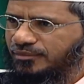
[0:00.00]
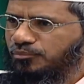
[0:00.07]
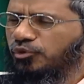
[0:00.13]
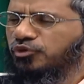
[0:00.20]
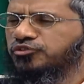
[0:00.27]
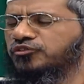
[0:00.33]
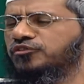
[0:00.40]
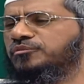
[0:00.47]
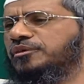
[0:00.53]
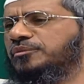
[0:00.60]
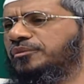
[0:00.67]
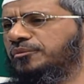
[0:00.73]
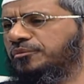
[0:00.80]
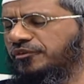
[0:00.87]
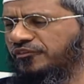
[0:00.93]
Most of the
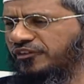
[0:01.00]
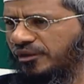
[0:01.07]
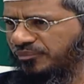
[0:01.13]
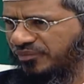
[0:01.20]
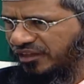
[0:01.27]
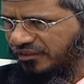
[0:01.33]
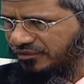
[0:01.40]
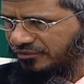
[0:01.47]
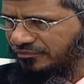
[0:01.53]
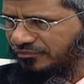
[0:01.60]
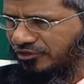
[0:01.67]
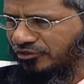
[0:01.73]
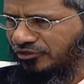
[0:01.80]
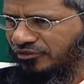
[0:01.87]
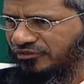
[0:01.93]
people prefer Ramadan
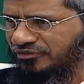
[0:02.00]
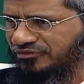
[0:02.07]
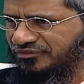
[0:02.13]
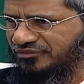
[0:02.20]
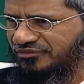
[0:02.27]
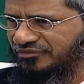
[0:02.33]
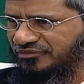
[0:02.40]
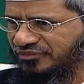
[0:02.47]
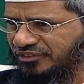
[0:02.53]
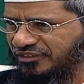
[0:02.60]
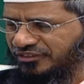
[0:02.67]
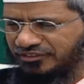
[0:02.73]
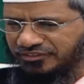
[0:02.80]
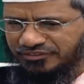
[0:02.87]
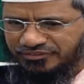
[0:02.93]
because
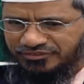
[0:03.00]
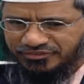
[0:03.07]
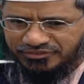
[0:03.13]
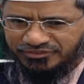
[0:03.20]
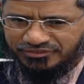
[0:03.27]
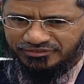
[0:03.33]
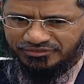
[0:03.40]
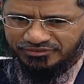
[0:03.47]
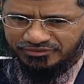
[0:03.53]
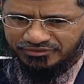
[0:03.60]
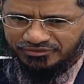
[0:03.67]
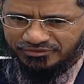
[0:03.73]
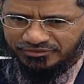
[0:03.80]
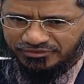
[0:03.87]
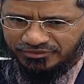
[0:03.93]
it is
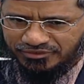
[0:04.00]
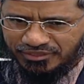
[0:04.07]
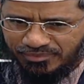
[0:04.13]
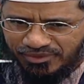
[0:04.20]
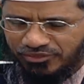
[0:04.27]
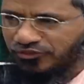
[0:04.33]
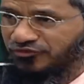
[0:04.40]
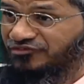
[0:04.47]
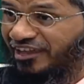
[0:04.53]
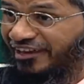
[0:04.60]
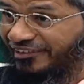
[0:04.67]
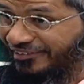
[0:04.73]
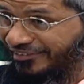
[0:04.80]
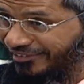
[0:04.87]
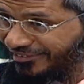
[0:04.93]
the month of
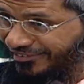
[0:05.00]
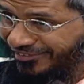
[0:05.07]
charity